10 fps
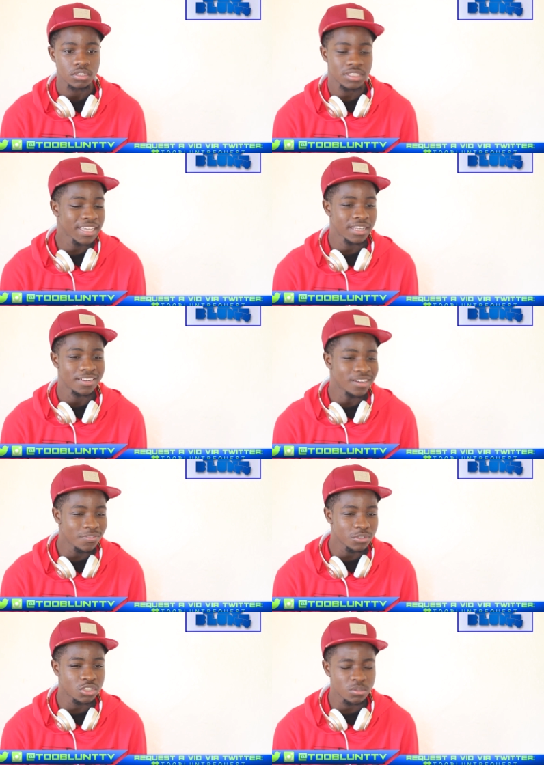Stay in
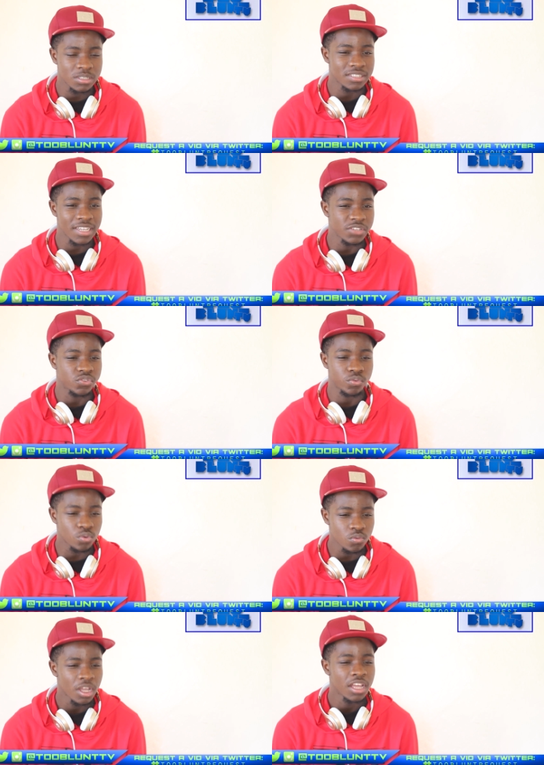love with you and stay
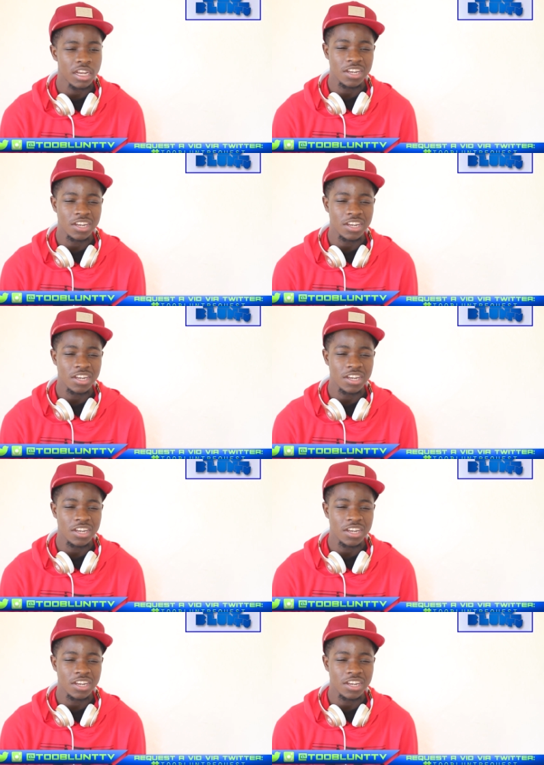true?